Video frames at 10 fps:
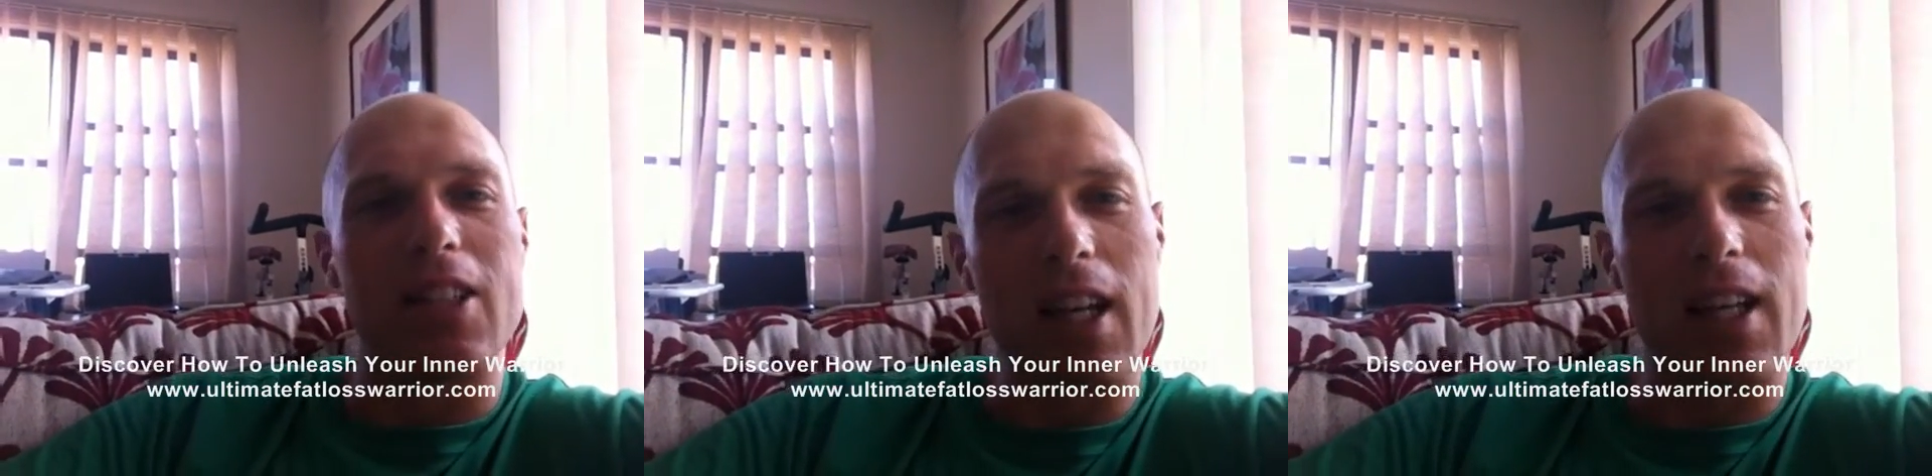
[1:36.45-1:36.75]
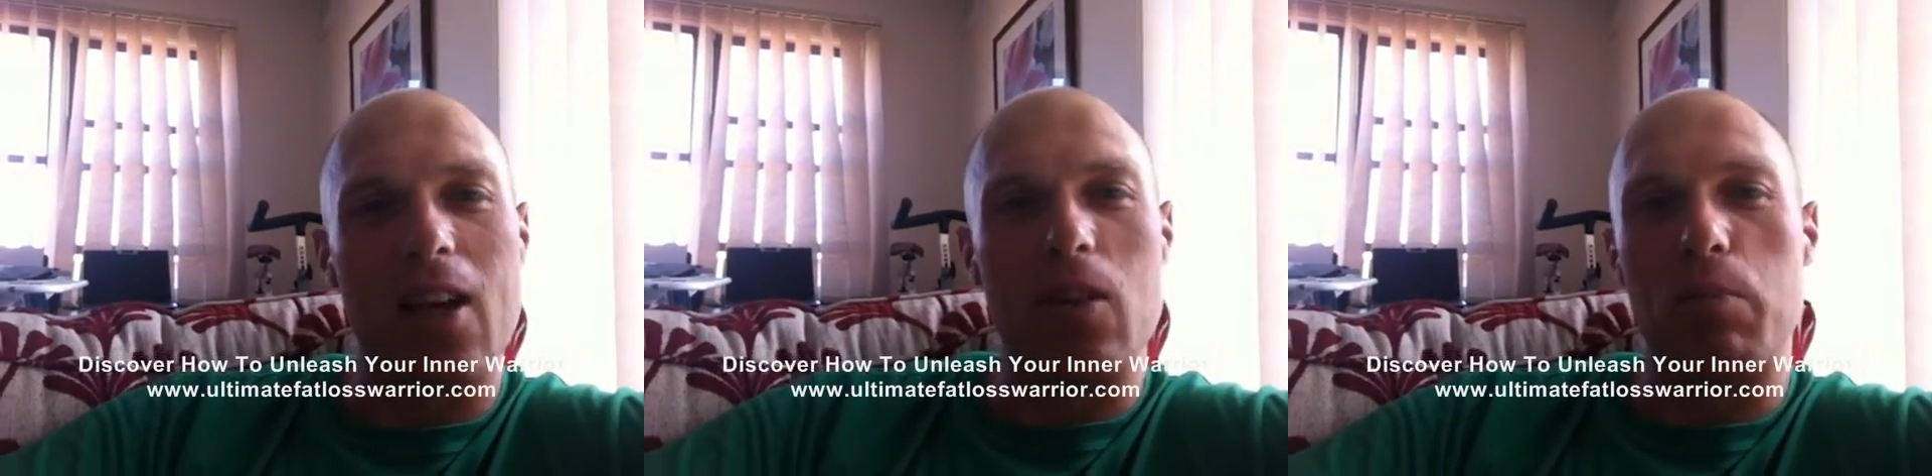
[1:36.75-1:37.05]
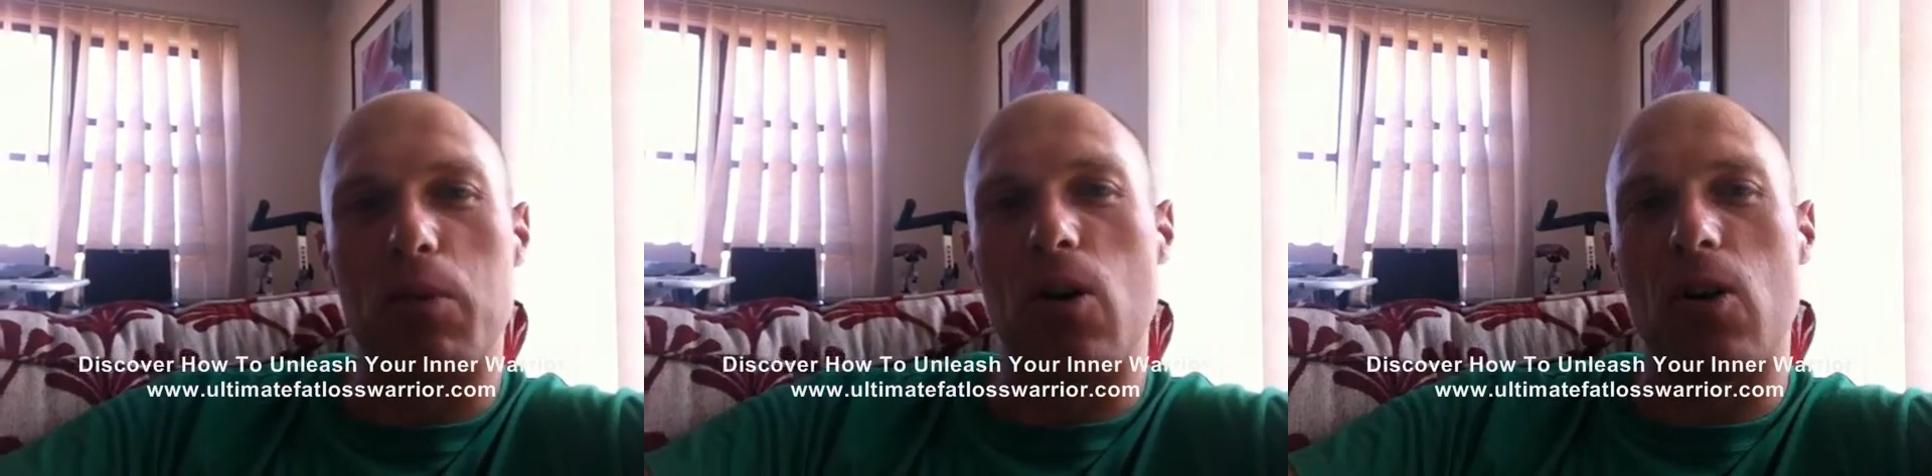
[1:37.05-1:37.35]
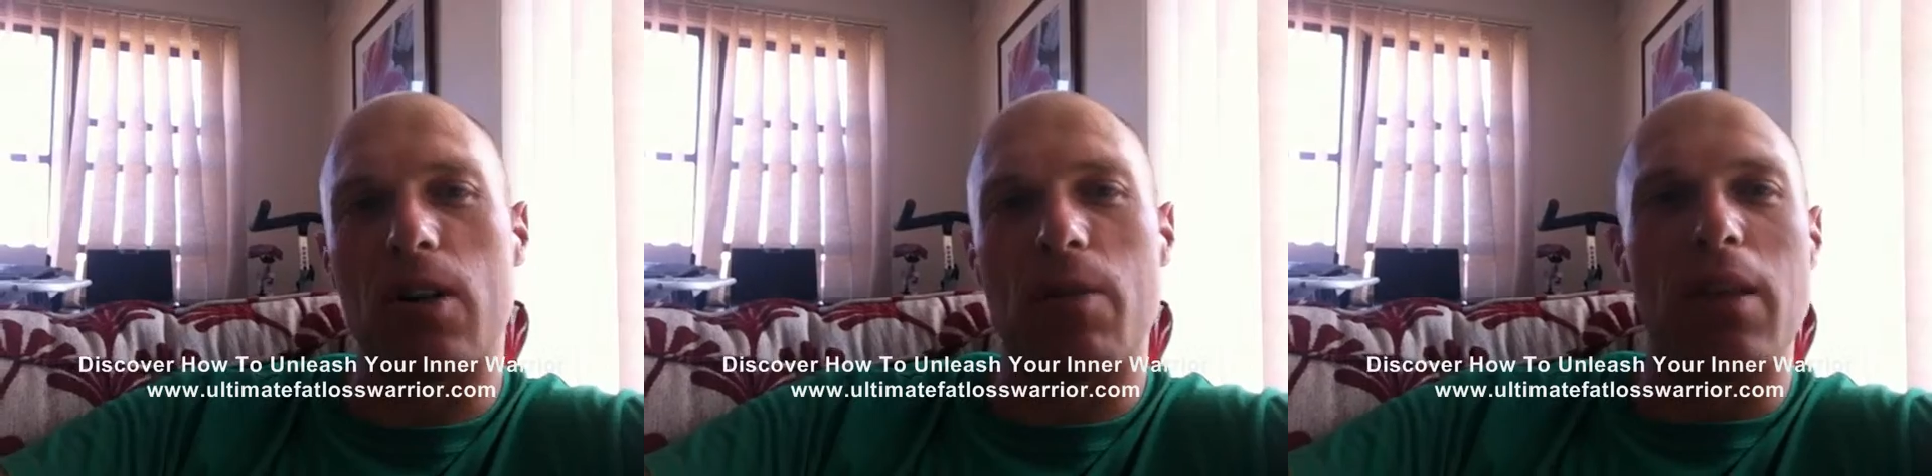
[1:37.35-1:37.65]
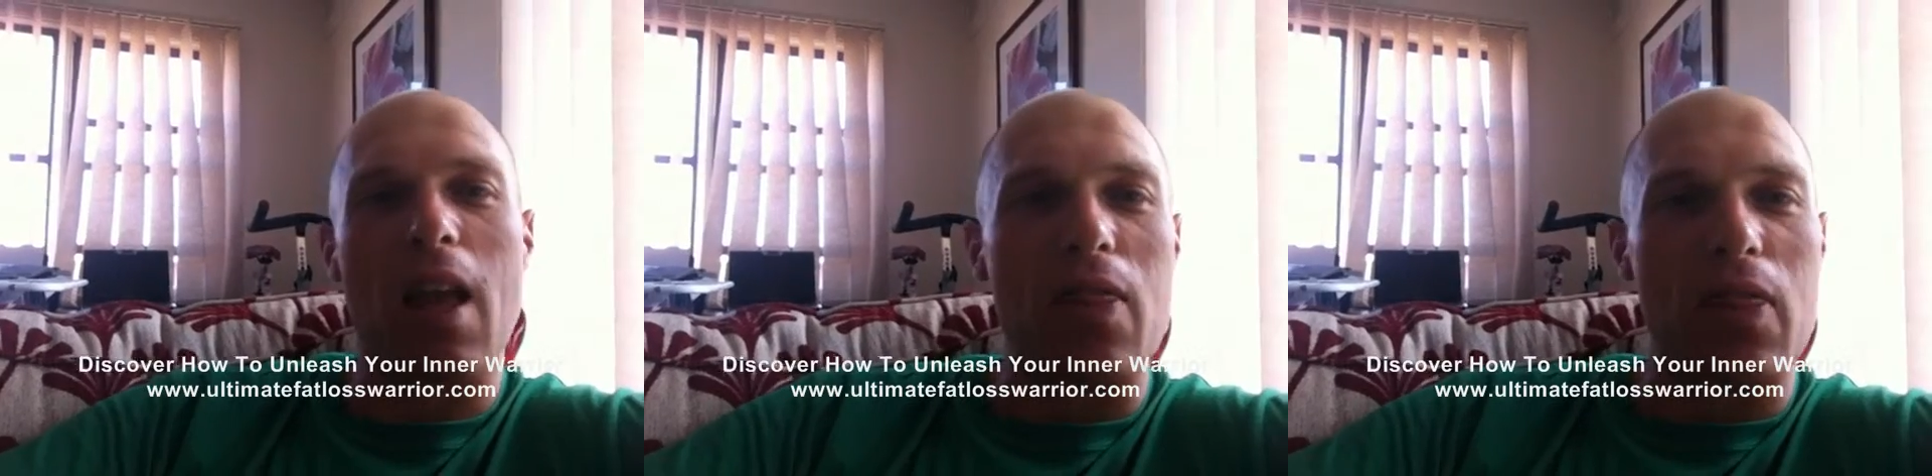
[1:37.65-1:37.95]
Check out the blog.
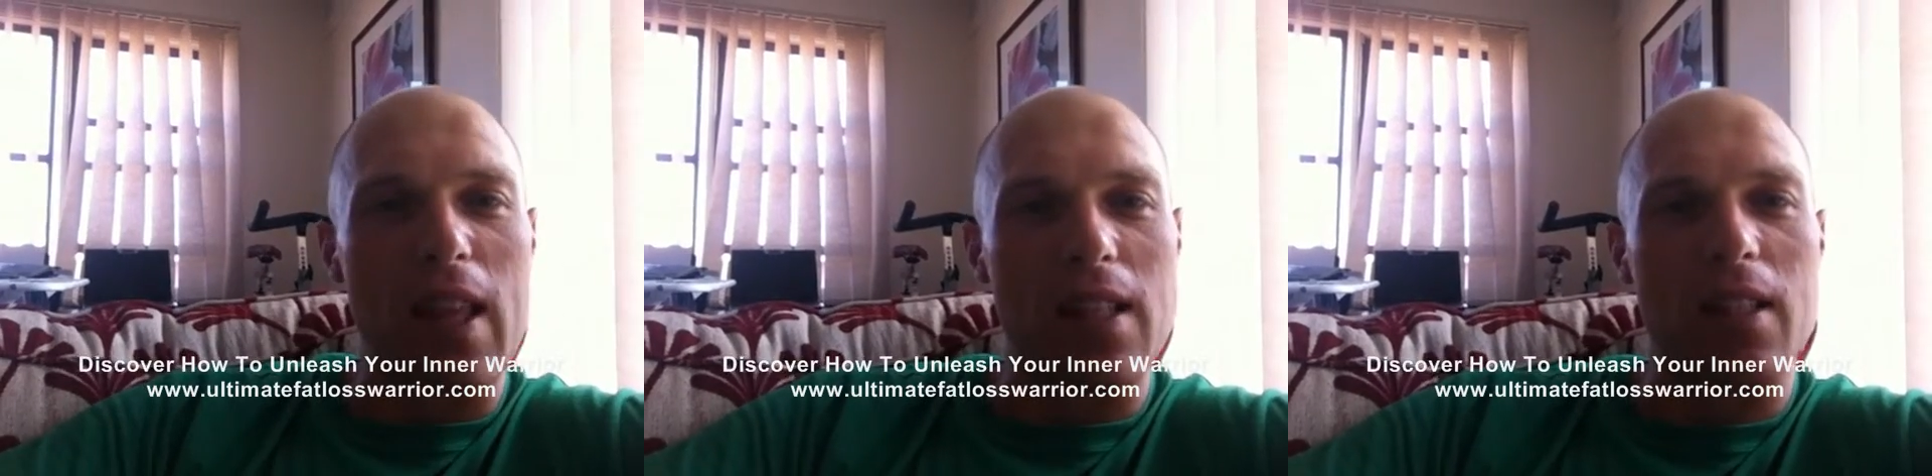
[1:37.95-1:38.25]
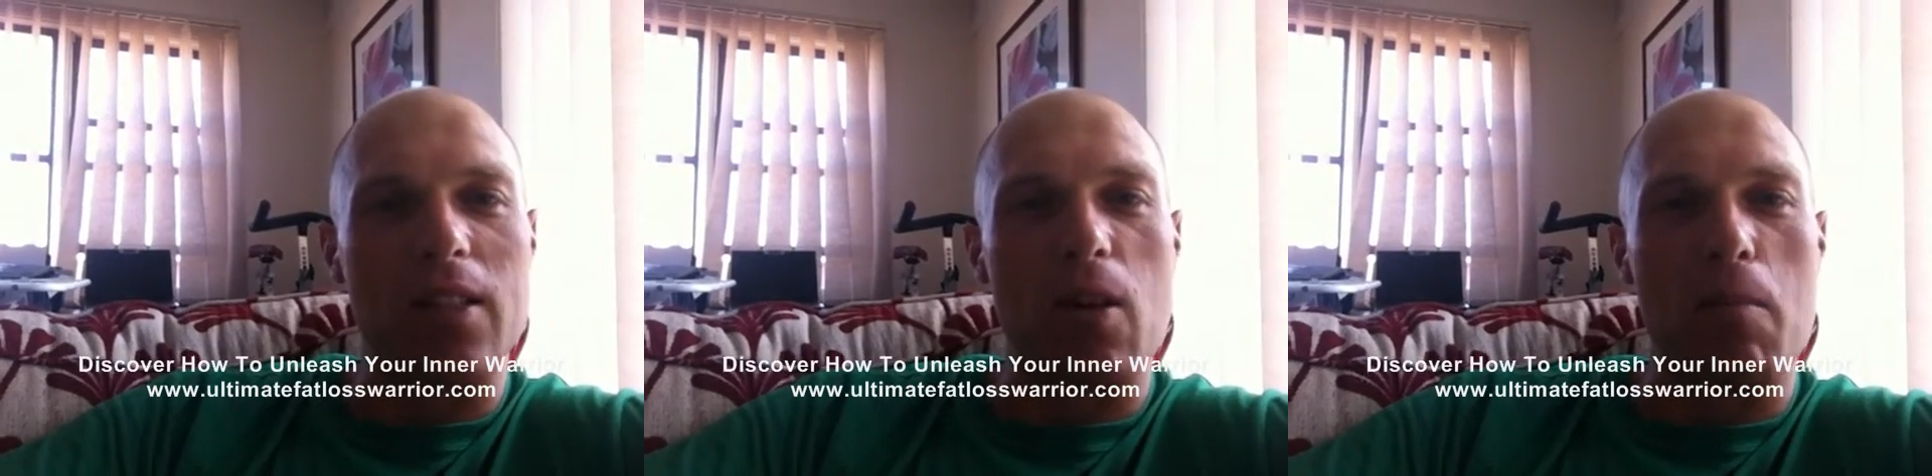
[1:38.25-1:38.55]
This has